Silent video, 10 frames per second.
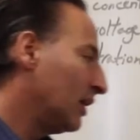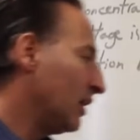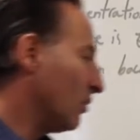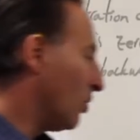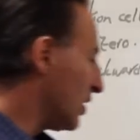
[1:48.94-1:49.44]

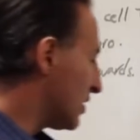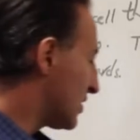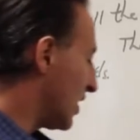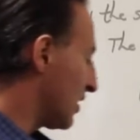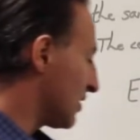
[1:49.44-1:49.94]
in one
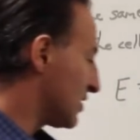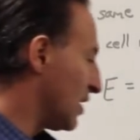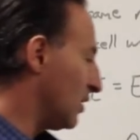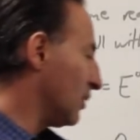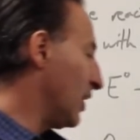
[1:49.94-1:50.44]
side of the
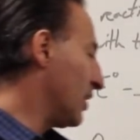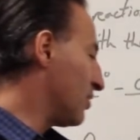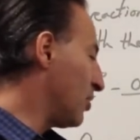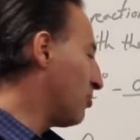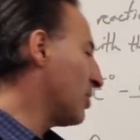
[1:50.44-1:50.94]
cell and
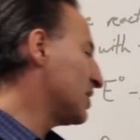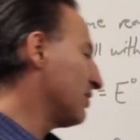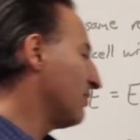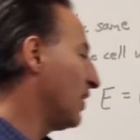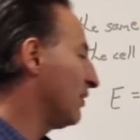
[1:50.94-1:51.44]

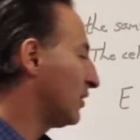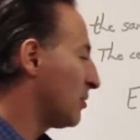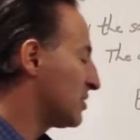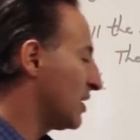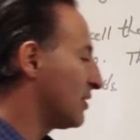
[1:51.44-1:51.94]
3.75
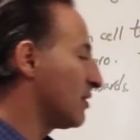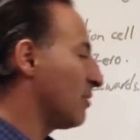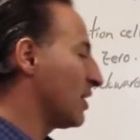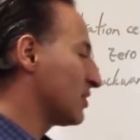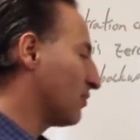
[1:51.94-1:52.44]
times 10 to the
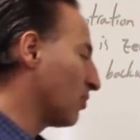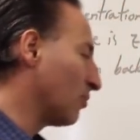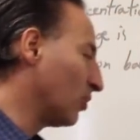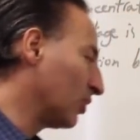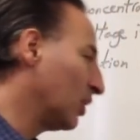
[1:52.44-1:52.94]
minus 4
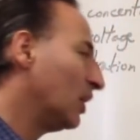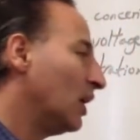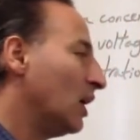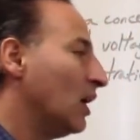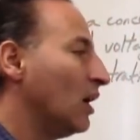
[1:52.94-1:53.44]
molar
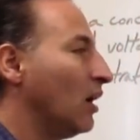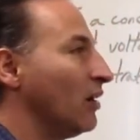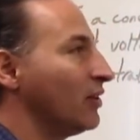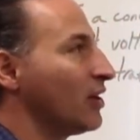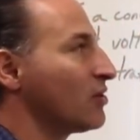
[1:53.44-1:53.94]

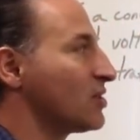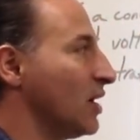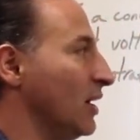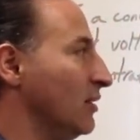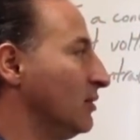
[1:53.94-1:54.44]
on the other
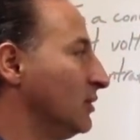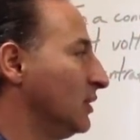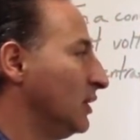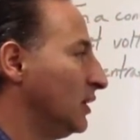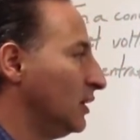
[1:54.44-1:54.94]
side.
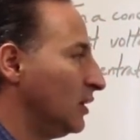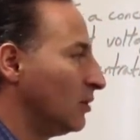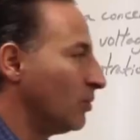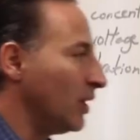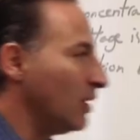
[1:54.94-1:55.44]

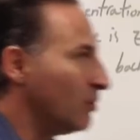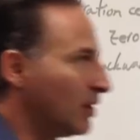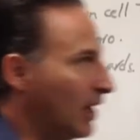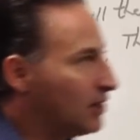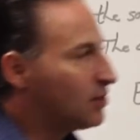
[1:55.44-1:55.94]
We
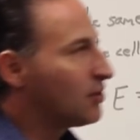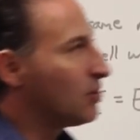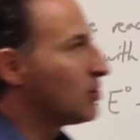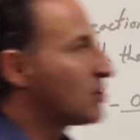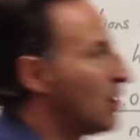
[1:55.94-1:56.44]
would enter those